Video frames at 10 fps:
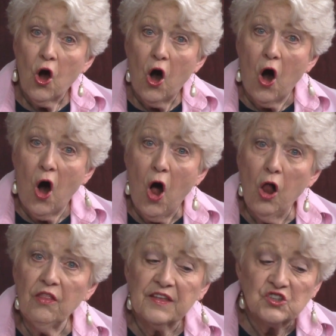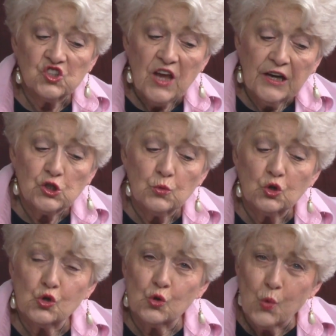all the sexual
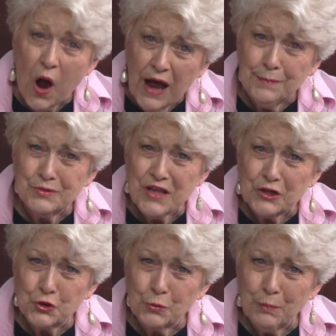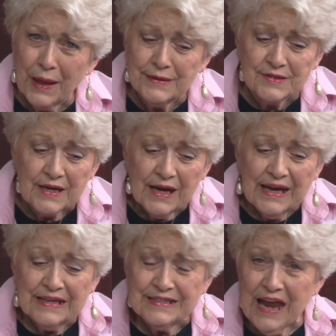crimes that took place
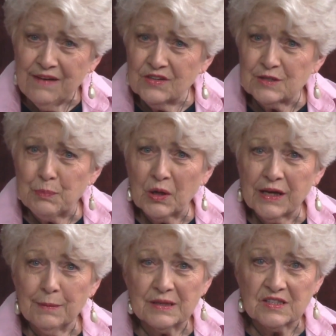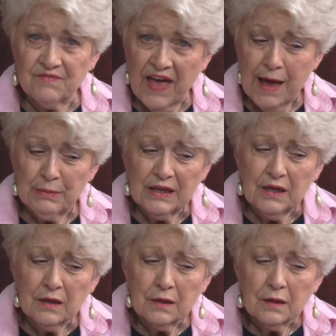in David's polygamous
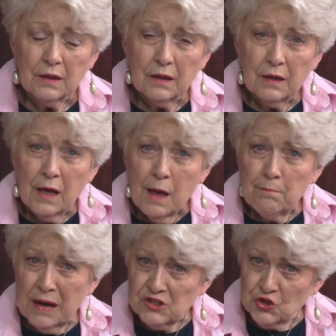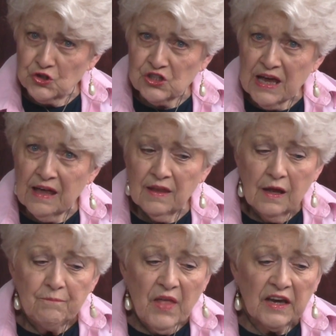family. Musser said
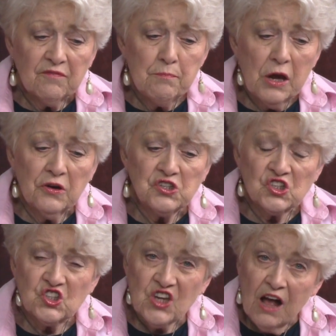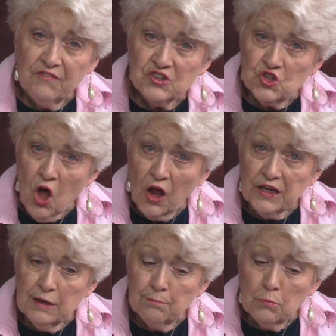that if marriage itself is not
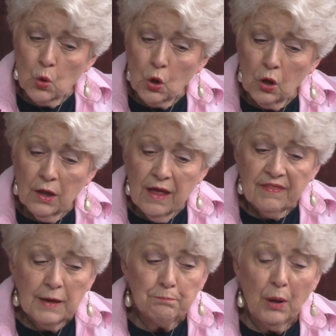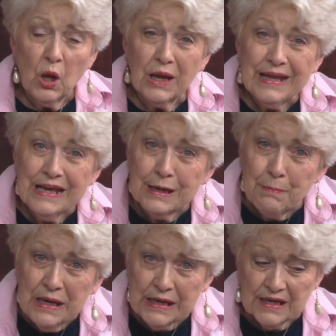immoral, then
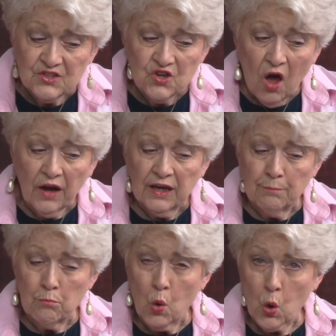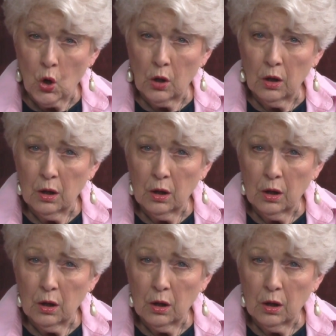polygamy is not immoral.